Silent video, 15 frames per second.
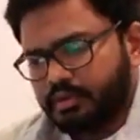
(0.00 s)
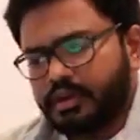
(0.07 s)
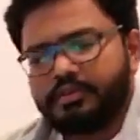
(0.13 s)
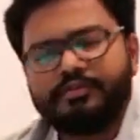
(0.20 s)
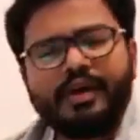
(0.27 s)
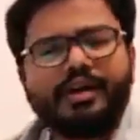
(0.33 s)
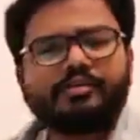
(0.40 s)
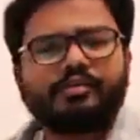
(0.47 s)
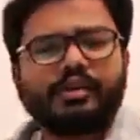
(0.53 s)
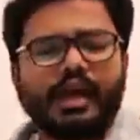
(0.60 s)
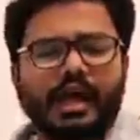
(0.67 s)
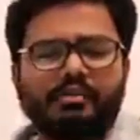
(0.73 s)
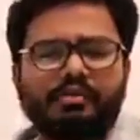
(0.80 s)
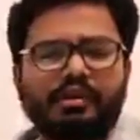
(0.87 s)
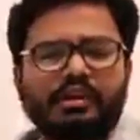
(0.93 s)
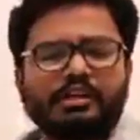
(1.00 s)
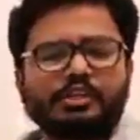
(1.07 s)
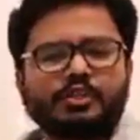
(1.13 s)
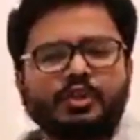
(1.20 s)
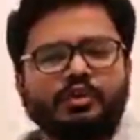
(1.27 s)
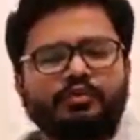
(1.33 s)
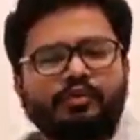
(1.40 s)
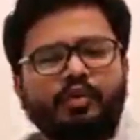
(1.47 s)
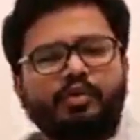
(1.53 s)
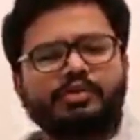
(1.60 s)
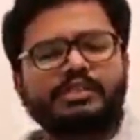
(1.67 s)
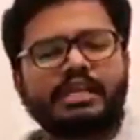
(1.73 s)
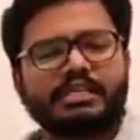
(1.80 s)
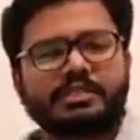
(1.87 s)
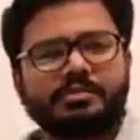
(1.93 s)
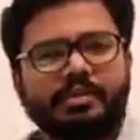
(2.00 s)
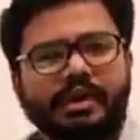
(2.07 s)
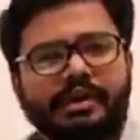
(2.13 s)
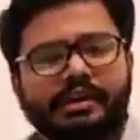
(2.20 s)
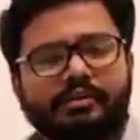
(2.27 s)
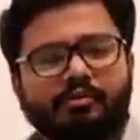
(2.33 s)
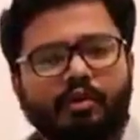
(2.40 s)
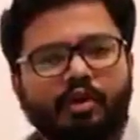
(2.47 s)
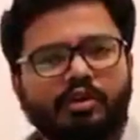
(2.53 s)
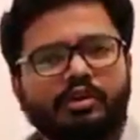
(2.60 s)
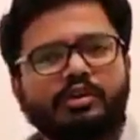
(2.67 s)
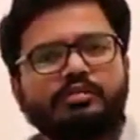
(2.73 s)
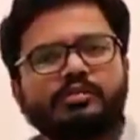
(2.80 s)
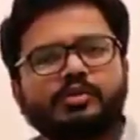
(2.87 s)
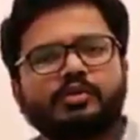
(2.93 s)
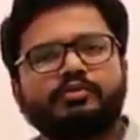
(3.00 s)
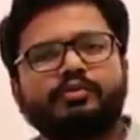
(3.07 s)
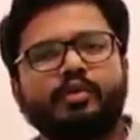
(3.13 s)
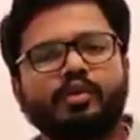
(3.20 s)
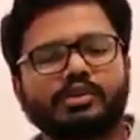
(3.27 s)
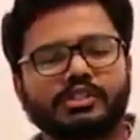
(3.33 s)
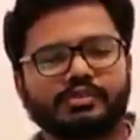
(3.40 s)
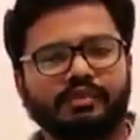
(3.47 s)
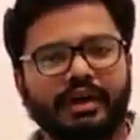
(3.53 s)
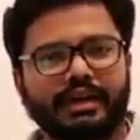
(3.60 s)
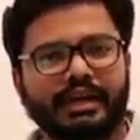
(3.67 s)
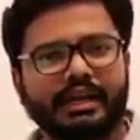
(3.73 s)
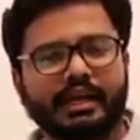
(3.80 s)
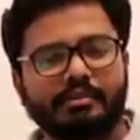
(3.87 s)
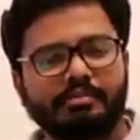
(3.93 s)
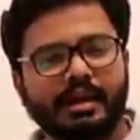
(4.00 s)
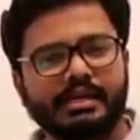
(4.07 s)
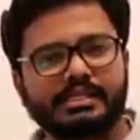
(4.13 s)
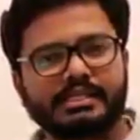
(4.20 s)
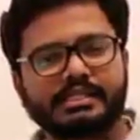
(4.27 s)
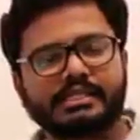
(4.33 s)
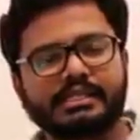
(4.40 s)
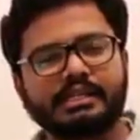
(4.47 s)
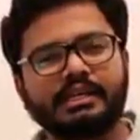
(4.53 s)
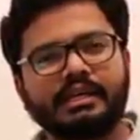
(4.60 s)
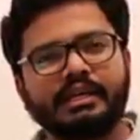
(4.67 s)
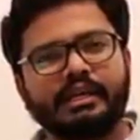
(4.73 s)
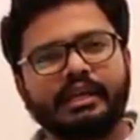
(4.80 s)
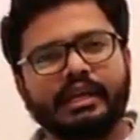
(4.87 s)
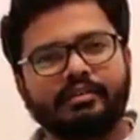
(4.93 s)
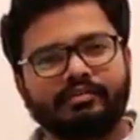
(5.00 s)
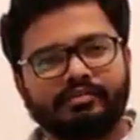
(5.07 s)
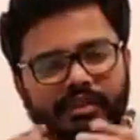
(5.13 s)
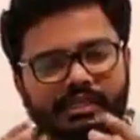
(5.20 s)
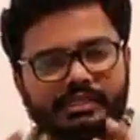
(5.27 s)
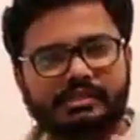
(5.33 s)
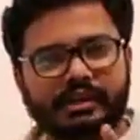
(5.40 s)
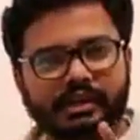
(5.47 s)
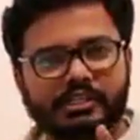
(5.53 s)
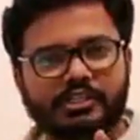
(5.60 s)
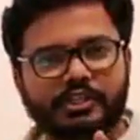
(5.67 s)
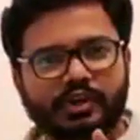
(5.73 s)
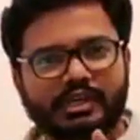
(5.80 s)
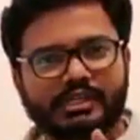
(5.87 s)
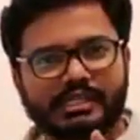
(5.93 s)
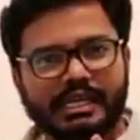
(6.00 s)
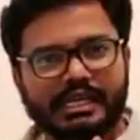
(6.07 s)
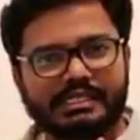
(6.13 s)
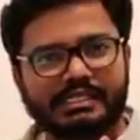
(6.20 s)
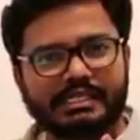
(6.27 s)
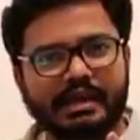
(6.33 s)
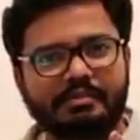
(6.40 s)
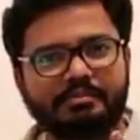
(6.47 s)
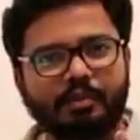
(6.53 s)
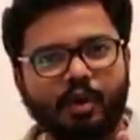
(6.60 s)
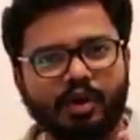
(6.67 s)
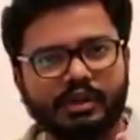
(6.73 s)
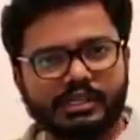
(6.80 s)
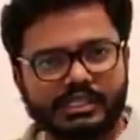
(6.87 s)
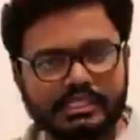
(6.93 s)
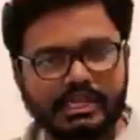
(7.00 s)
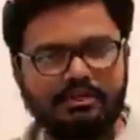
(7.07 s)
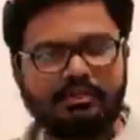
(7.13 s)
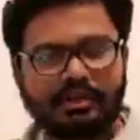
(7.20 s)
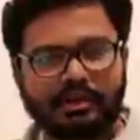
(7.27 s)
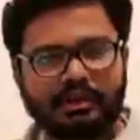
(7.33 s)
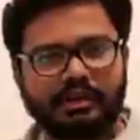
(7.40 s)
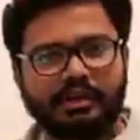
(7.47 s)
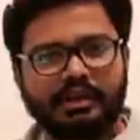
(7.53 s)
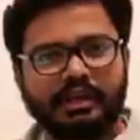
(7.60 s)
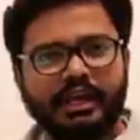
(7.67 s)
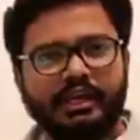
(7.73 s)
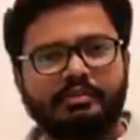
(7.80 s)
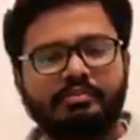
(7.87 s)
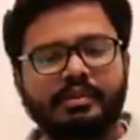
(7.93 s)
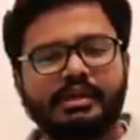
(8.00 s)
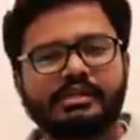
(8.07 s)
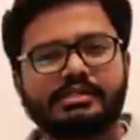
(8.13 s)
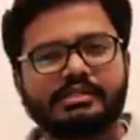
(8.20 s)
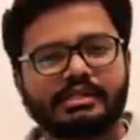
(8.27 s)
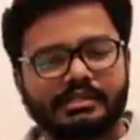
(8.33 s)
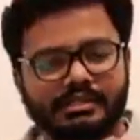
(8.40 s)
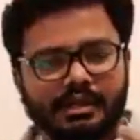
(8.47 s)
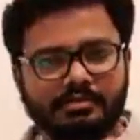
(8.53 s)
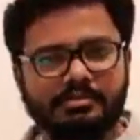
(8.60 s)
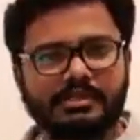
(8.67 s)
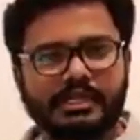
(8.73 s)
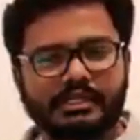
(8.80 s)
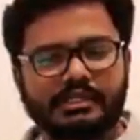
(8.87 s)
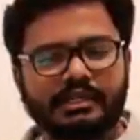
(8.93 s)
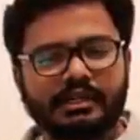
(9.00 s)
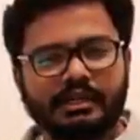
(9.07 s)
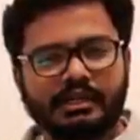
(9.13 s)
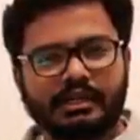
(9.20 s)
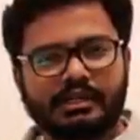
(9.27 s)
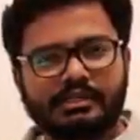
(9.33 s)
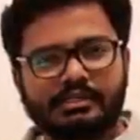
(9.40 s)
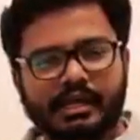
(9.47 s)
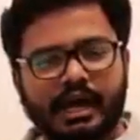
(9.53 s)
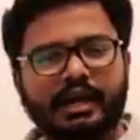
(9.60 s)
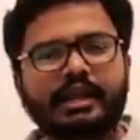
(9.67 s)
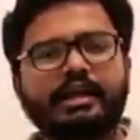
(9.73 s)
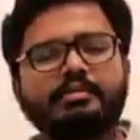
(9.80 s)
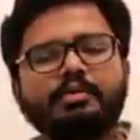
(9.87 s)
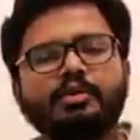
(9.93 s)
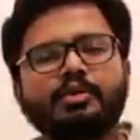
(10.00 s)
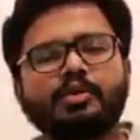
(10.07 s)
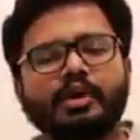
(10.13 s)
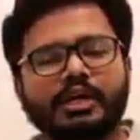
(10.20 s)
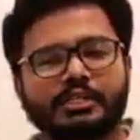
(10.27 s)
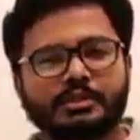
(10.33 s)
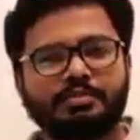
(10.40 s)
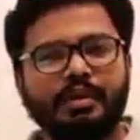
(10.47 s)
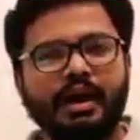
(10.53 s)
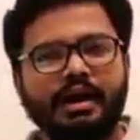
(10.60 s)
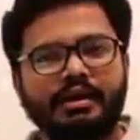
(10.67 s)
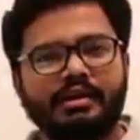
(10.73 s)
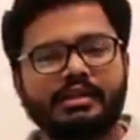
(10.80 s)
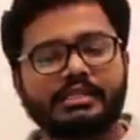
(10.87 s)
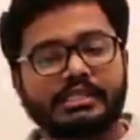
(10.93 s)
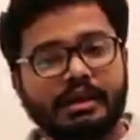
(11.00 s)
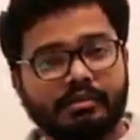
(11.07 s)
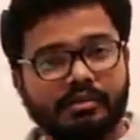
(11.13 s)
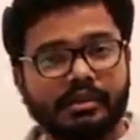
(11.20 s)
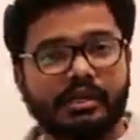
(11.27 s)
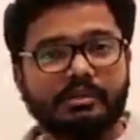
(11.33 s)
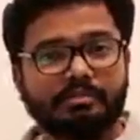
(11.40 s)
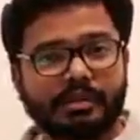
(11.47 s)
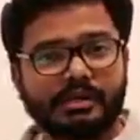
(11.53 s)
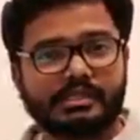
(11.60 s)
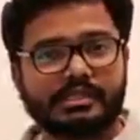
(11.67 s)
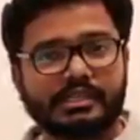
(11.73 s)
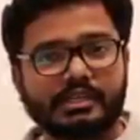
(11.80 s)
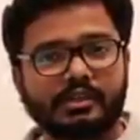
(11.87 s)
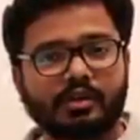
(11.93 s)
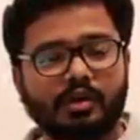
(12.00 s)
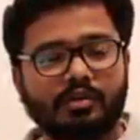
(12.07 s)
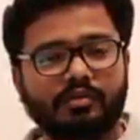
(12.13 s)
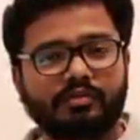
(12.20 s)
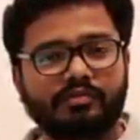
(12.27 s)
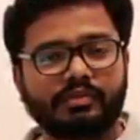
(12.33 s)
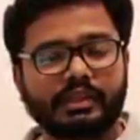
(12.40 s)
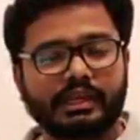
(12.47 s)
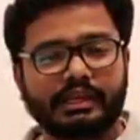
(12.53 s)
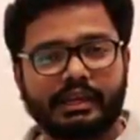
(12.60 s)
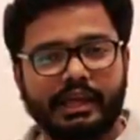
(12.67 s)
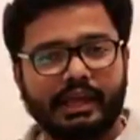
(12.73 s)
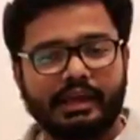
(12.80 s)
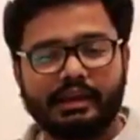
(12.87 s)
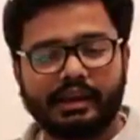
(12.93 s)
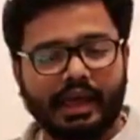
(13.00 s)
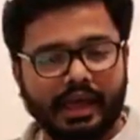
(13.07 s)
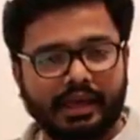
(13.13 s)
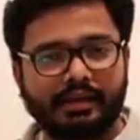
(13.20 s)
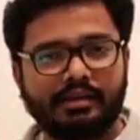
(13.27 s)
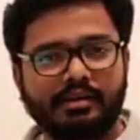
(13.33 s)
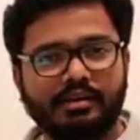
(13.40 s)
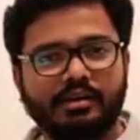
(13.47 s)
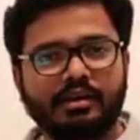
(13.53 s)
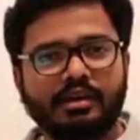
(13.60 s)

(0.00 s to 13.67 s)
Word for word: In fact, we have a ratio force expiratory volume to force vital capacity. If this ratio is less than 0.7, it means the subject is unable to expire 70% of the inhaled air